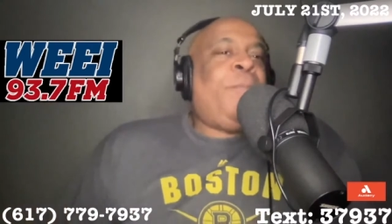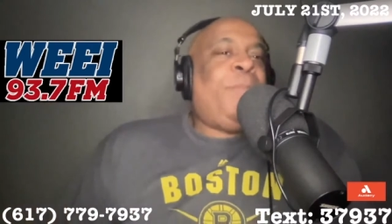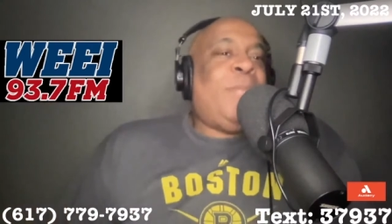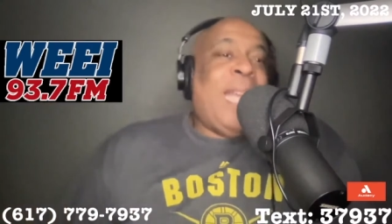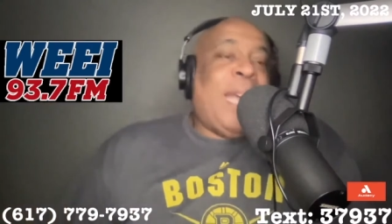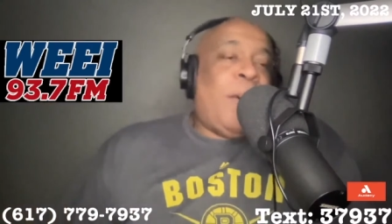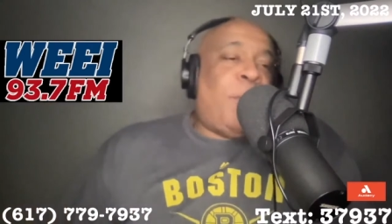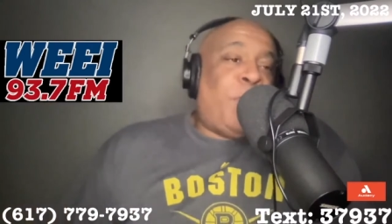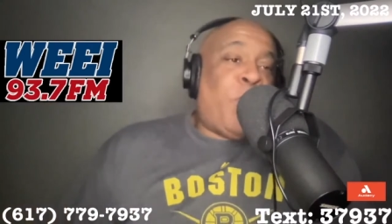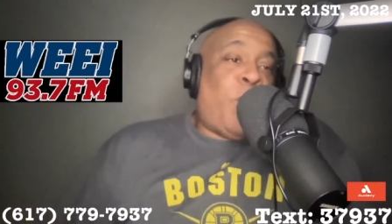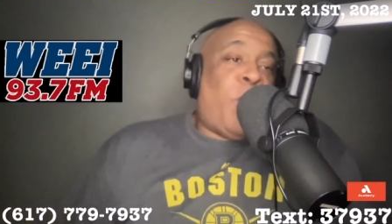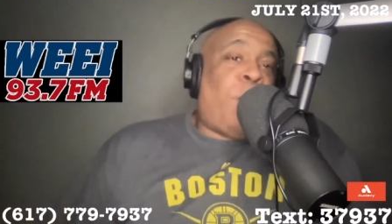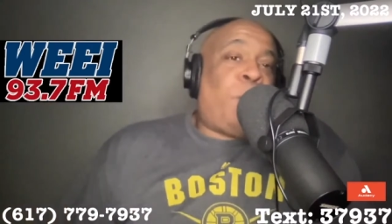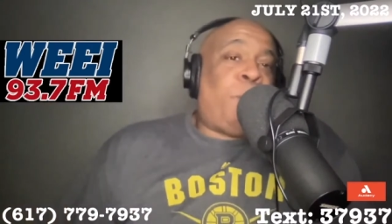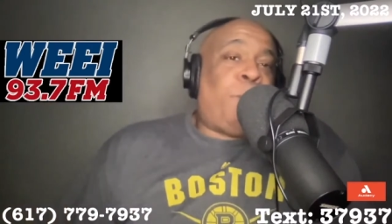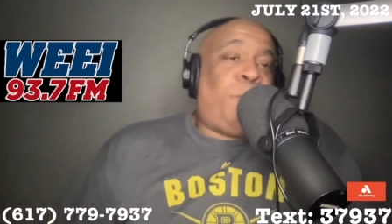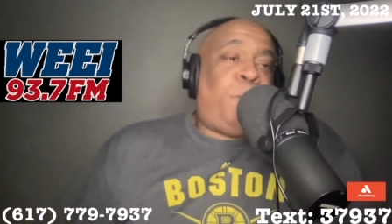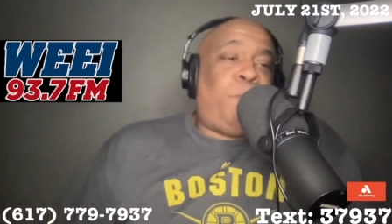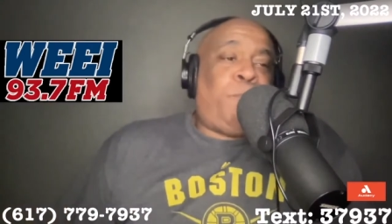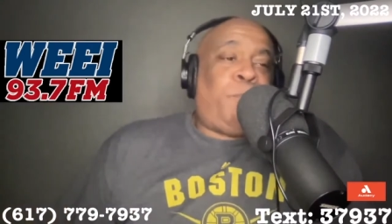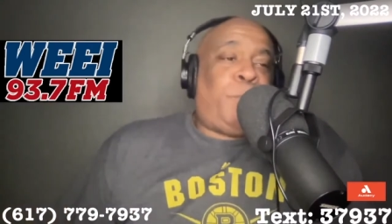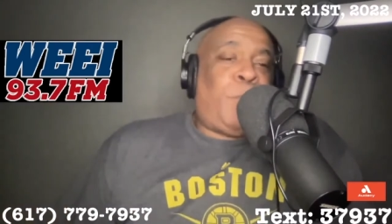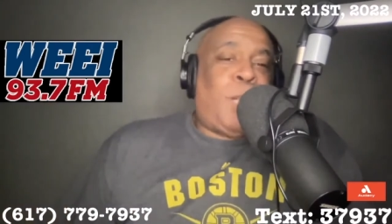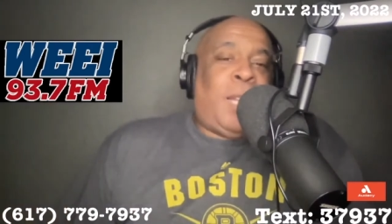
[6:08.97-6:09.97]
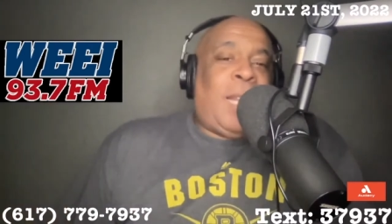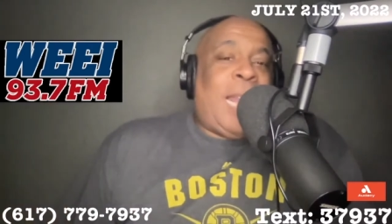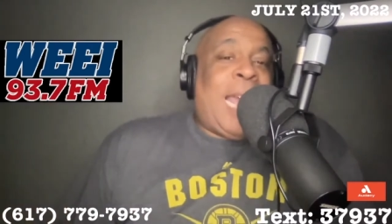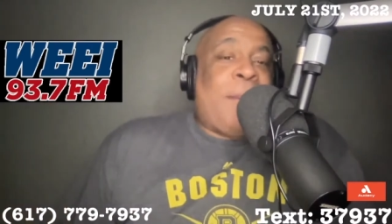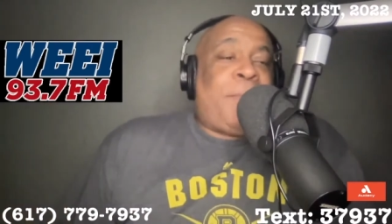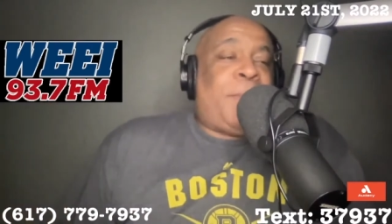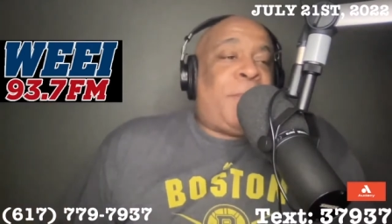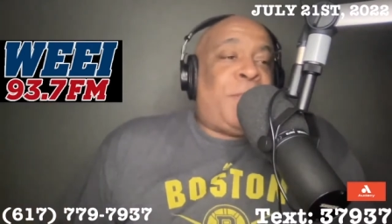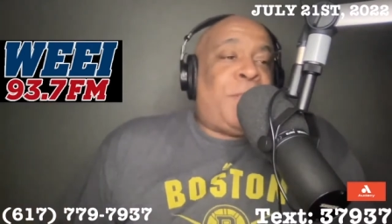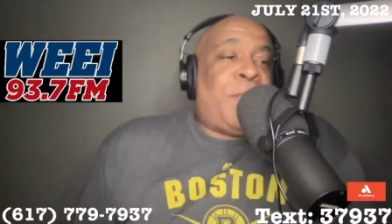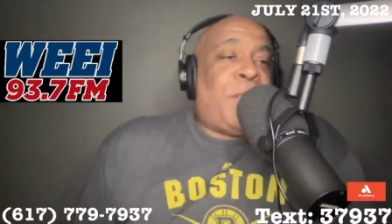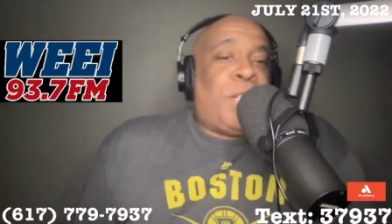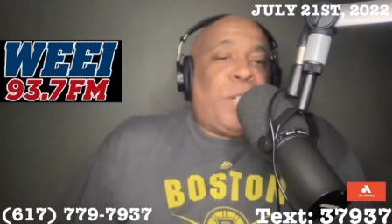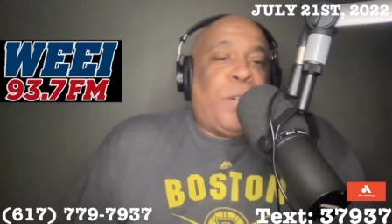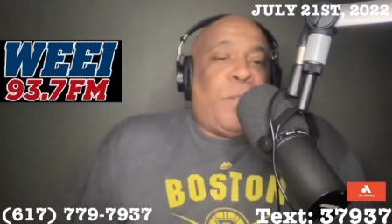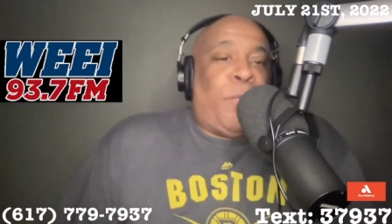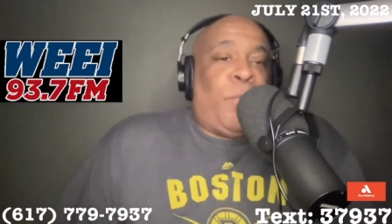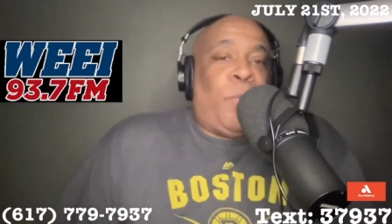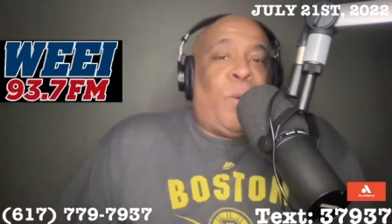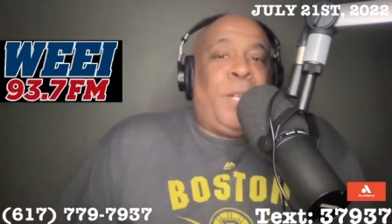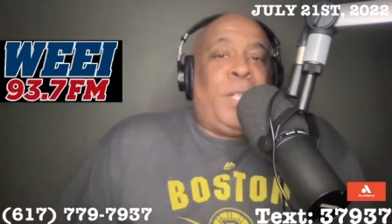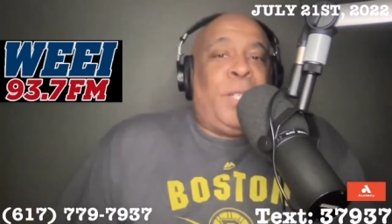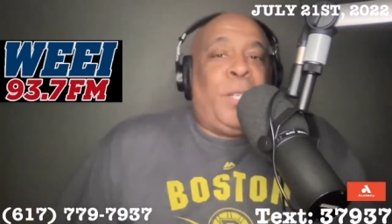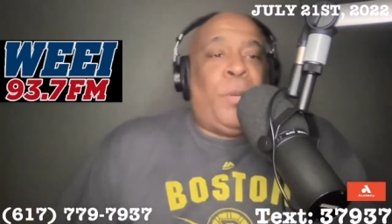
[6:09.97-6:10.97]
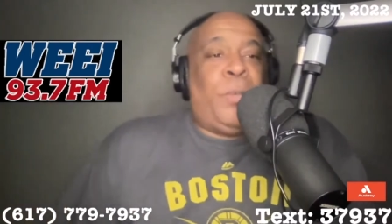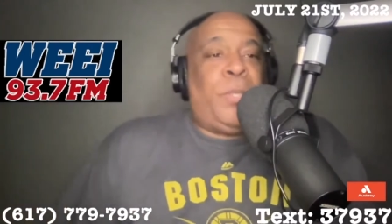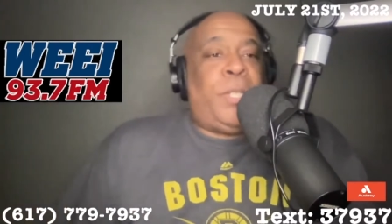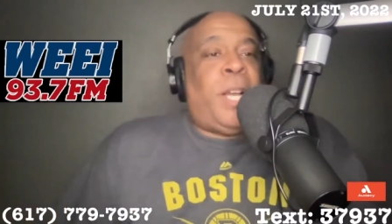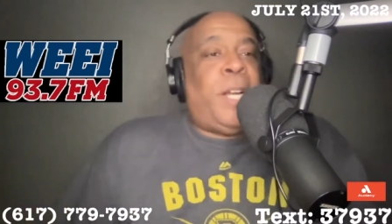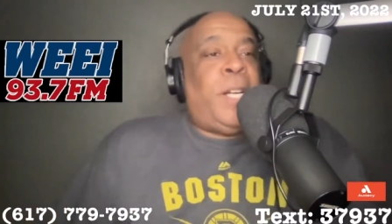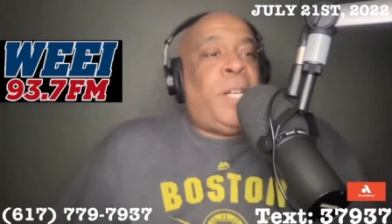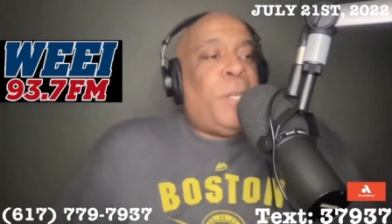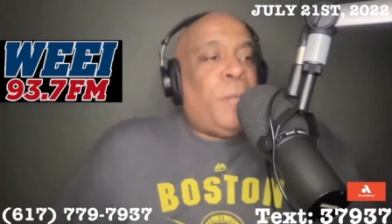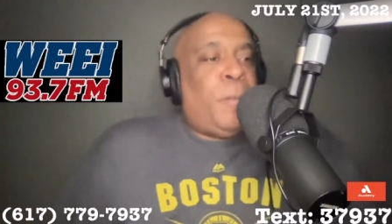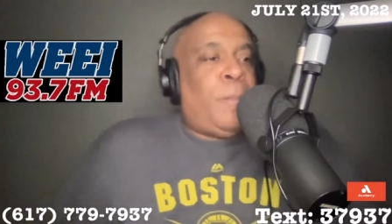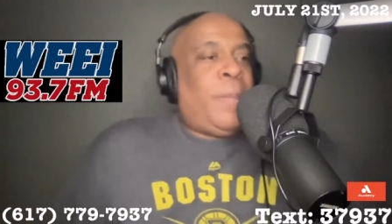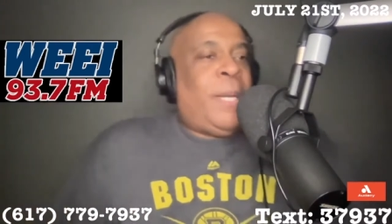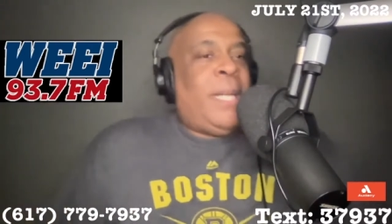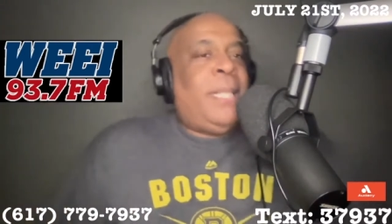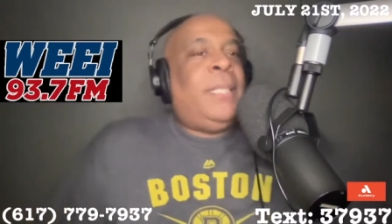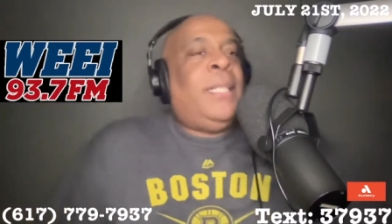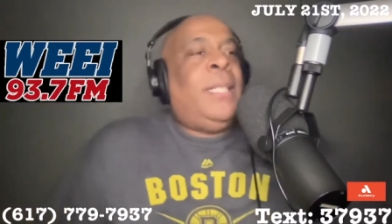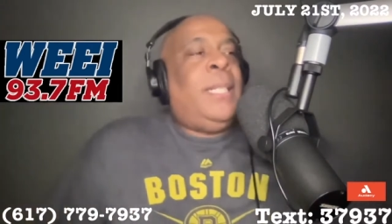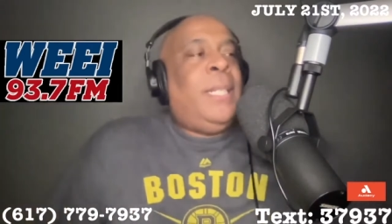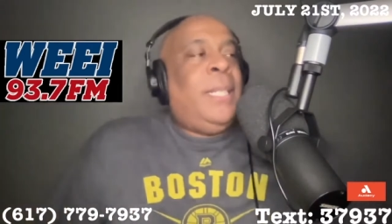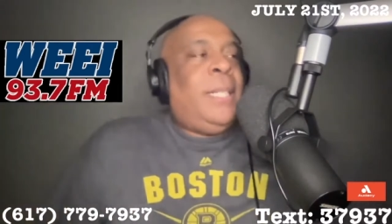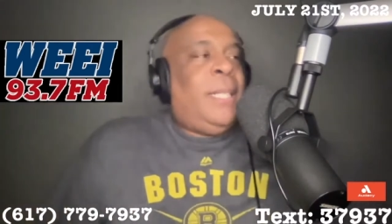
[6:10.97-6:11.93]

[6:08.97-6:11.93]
Now it all collapses under if one goes under, but